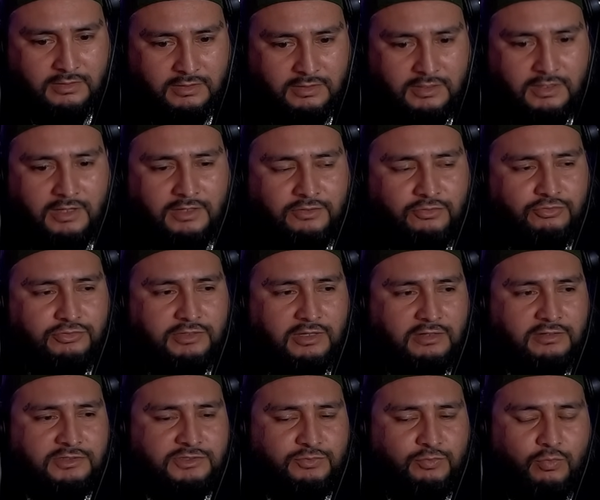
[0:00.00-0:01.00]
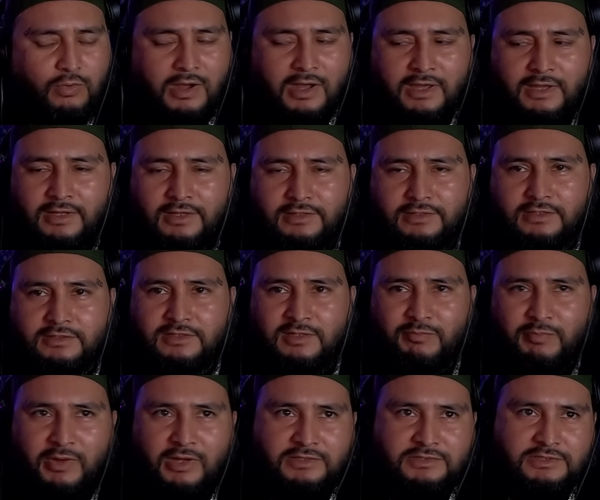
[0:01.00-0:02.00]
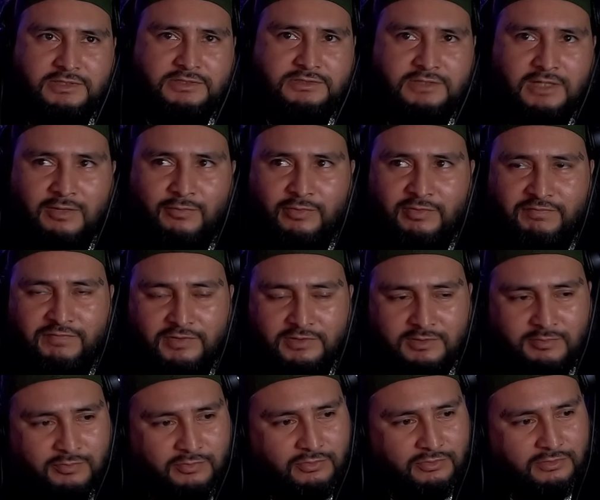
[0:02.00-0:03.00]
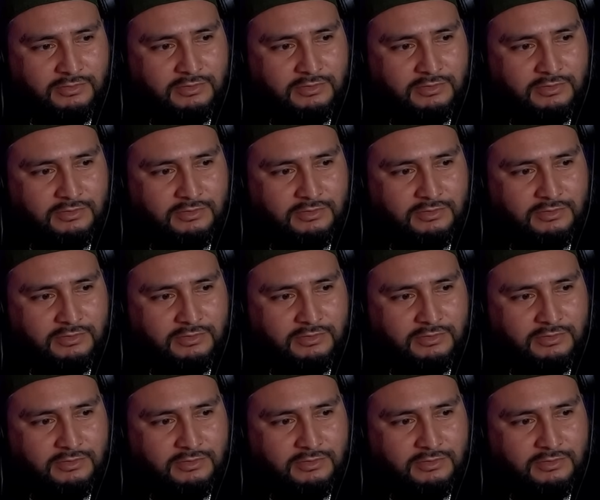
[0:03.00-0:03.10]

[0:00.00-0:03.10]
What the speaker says: Can you tell us why the deposit is non-refundable?